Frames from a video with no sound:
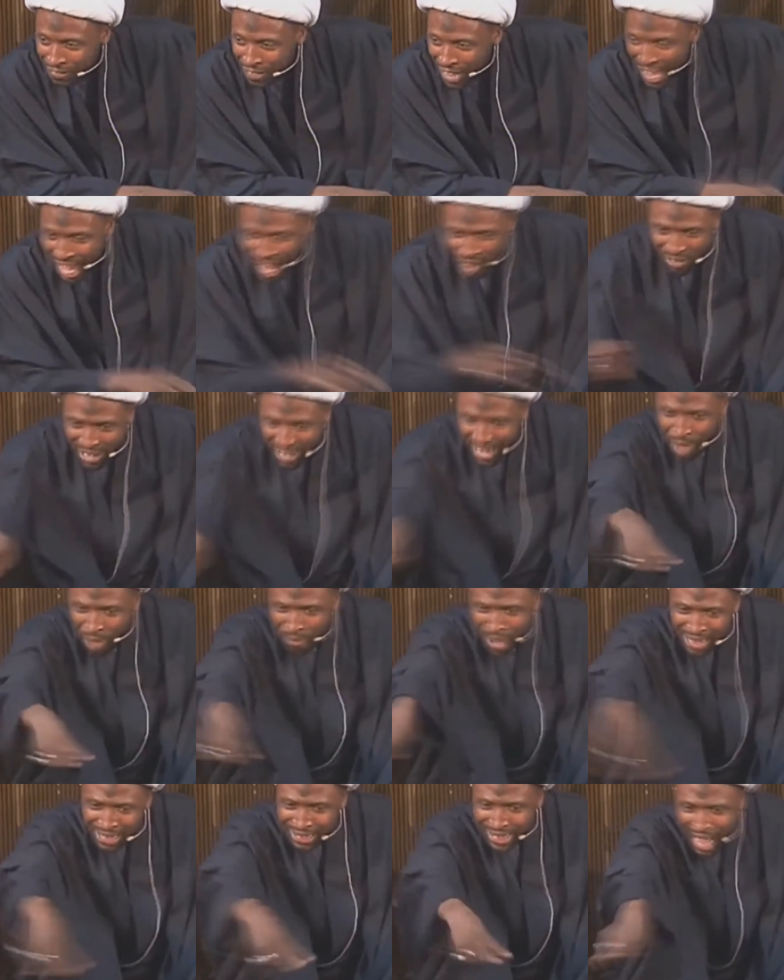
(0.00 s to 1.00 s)
Even
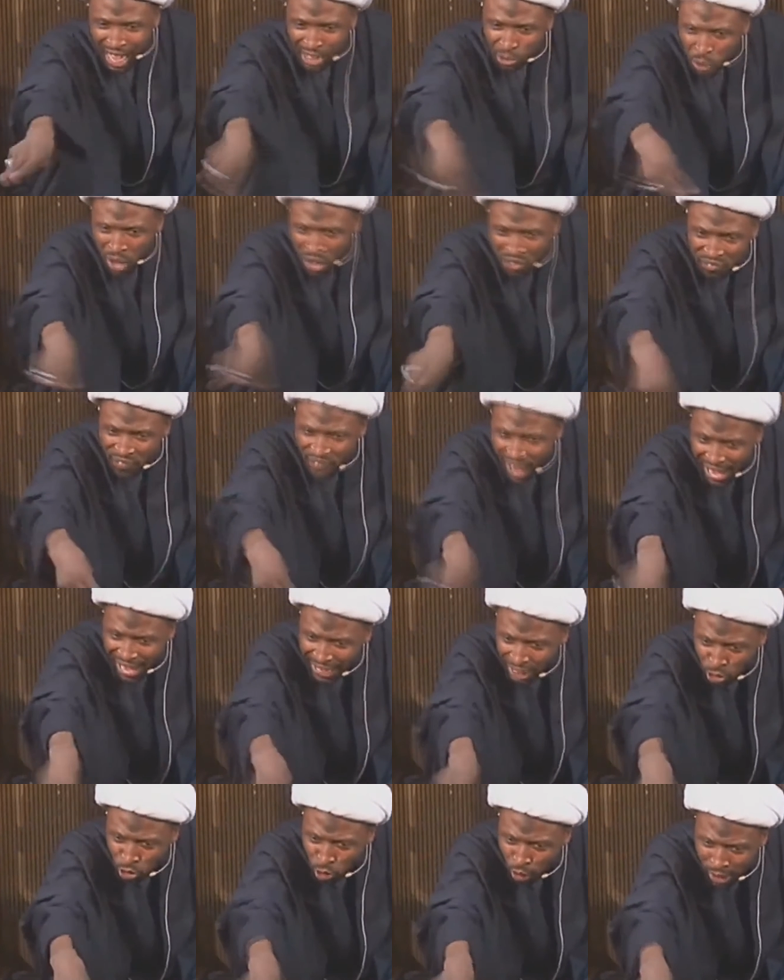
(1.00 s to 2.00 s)
amongst us, we
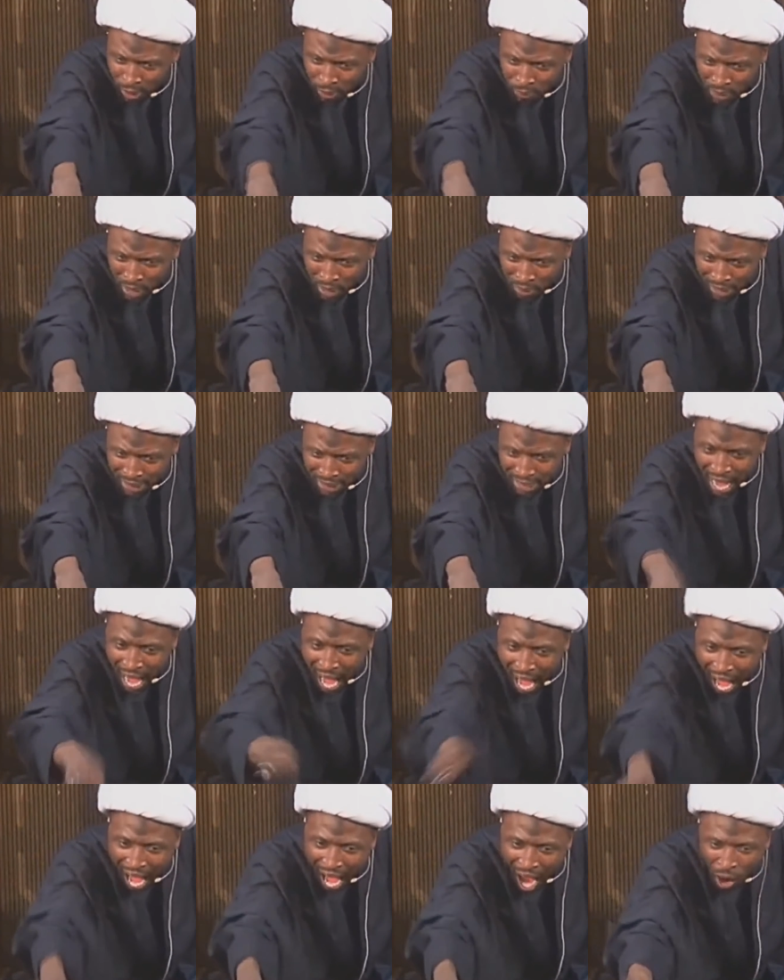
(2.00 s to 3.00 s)
failing to implement.
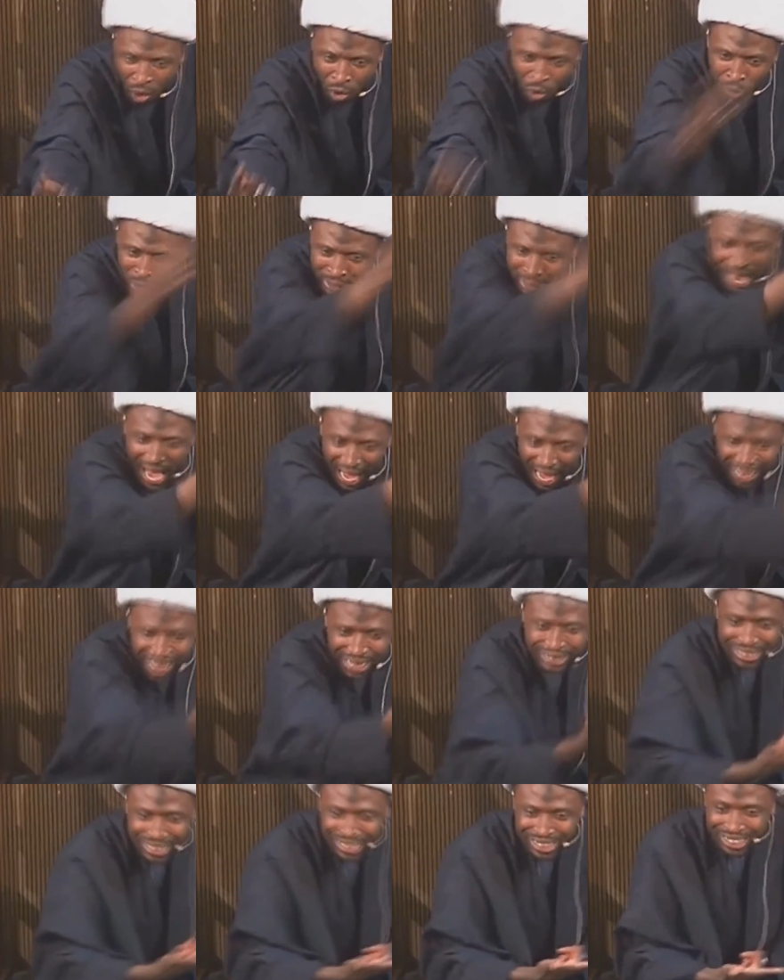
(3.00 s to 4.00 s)
How with
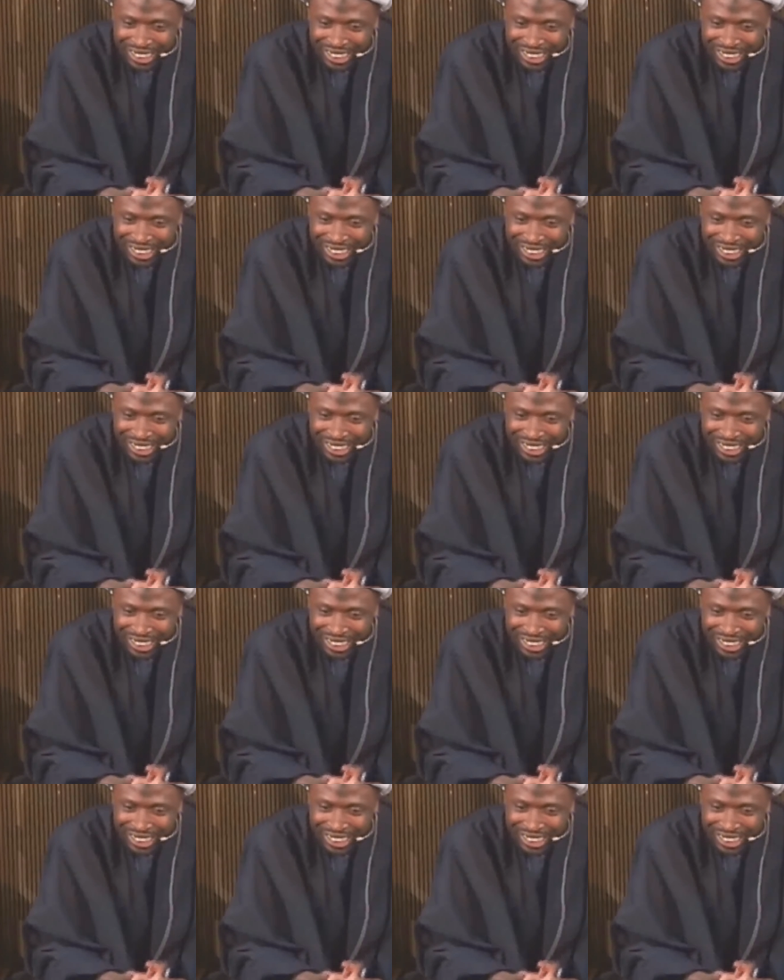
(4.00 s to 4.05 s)
others?